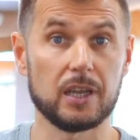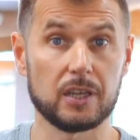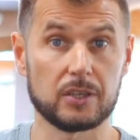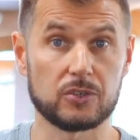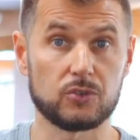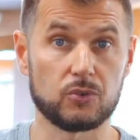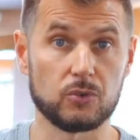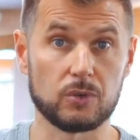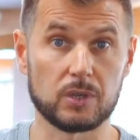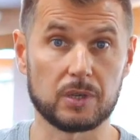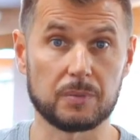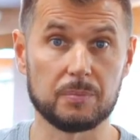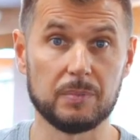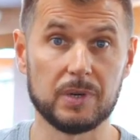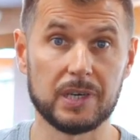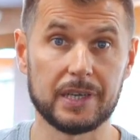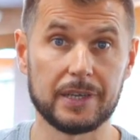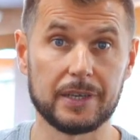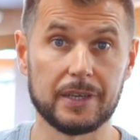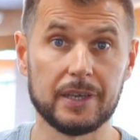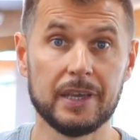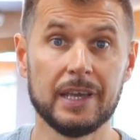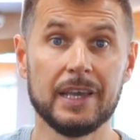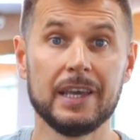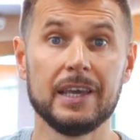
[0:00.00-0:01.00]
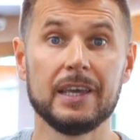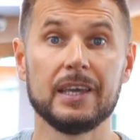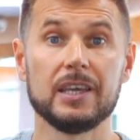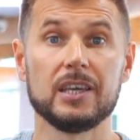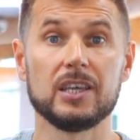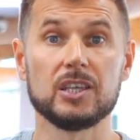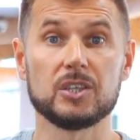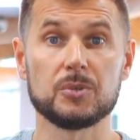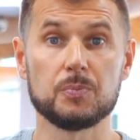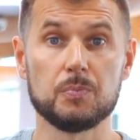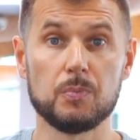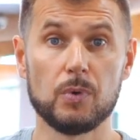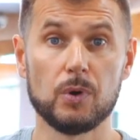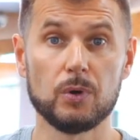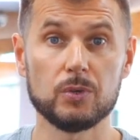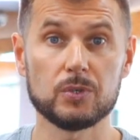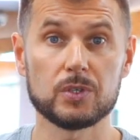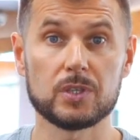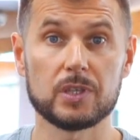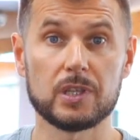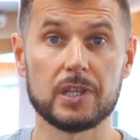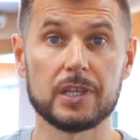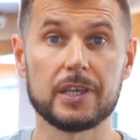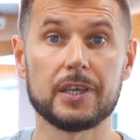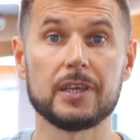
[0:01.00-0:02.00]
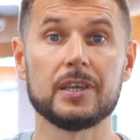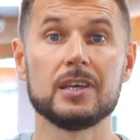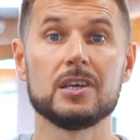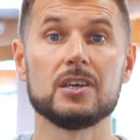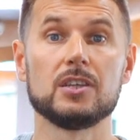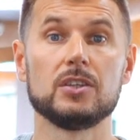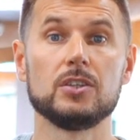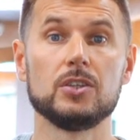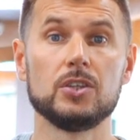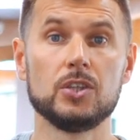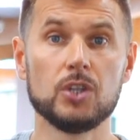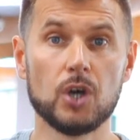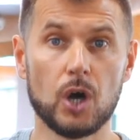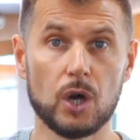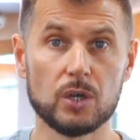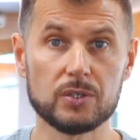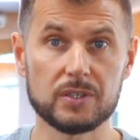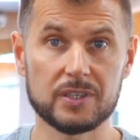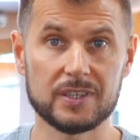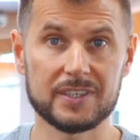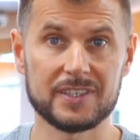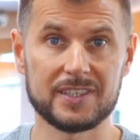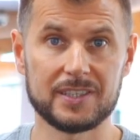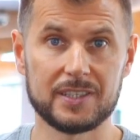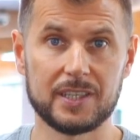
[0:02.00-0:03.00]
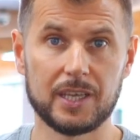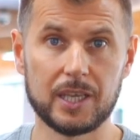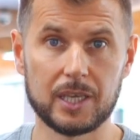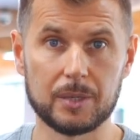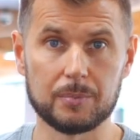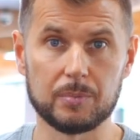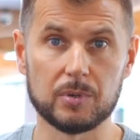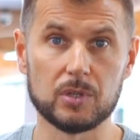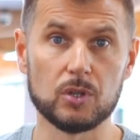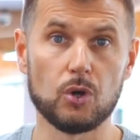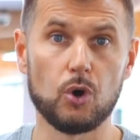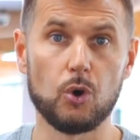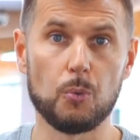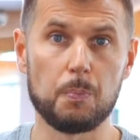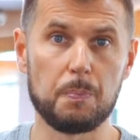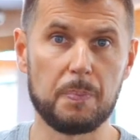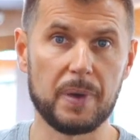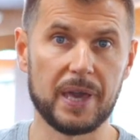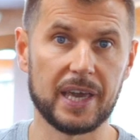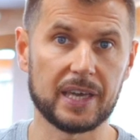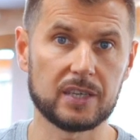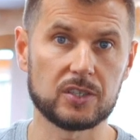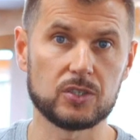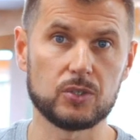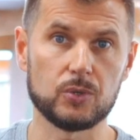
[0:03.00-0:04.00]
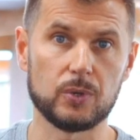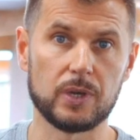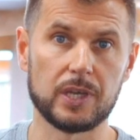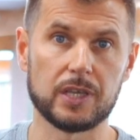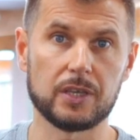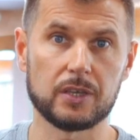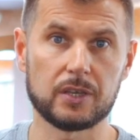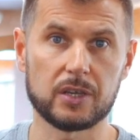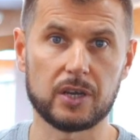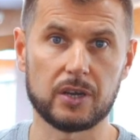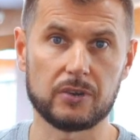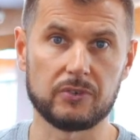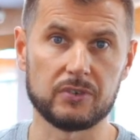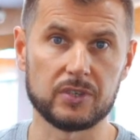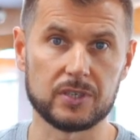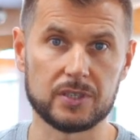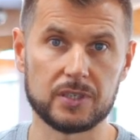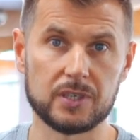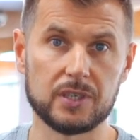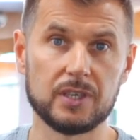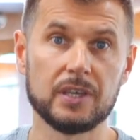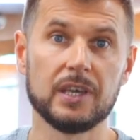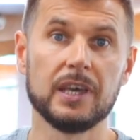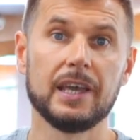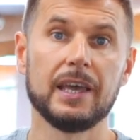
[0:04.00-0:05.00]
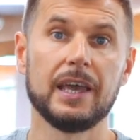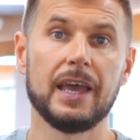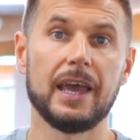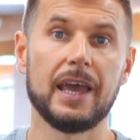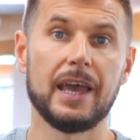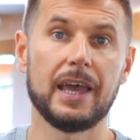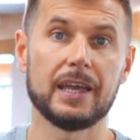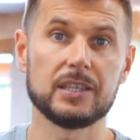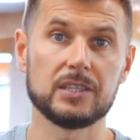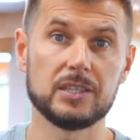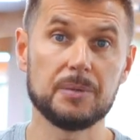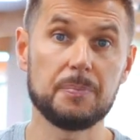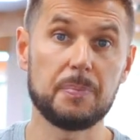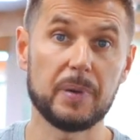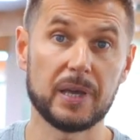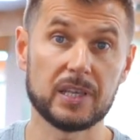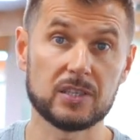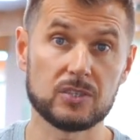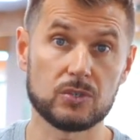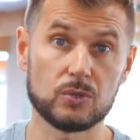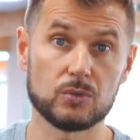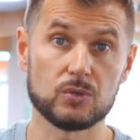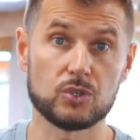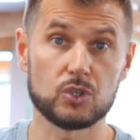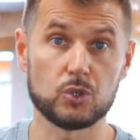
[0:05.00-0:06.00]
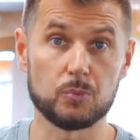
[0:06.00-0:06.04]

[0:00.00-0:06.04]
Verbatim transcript: electronic money, is mostly not stable or pegged to any currency and depends on